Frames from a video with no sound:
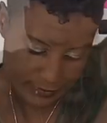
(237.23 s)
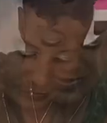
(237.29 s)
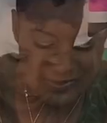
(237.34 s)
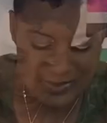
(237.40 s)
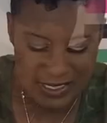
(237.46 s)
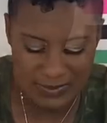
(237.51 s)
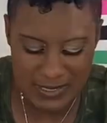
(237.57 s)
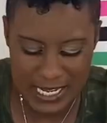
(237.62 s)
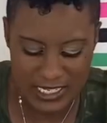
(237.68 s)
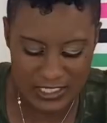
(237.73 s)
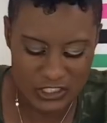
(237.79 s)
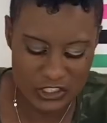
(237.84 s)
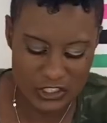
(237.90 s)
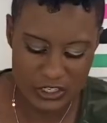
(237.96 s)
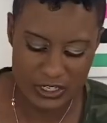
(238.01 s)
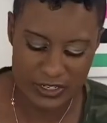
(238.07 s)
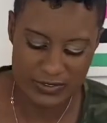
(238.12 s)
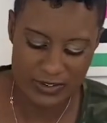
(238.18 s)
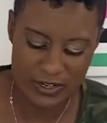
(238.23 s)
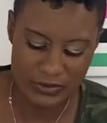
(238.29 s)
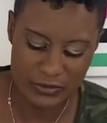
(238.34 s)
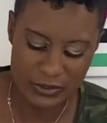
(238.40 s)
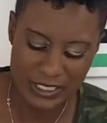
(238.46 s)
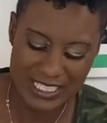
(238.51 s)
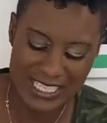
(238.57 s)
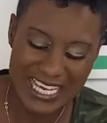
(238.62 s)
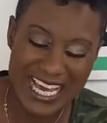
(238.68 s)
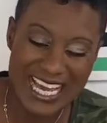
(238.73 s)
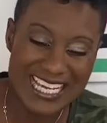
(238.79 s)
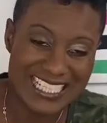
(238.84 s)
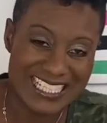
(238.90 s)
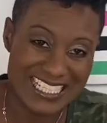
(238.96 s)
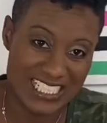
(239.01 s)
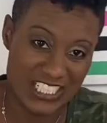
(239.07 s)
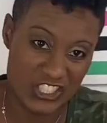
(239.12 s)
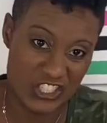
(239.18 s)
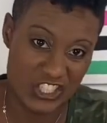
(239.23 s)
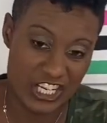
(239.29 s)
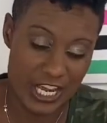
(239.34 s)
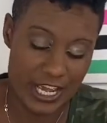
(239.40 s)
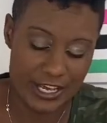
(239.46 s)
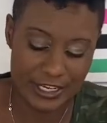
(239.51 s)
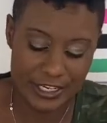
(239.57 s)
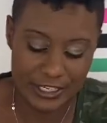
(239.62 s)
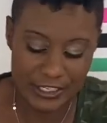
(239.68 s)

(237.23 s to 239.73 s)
I'm not sure if I really like this yellow.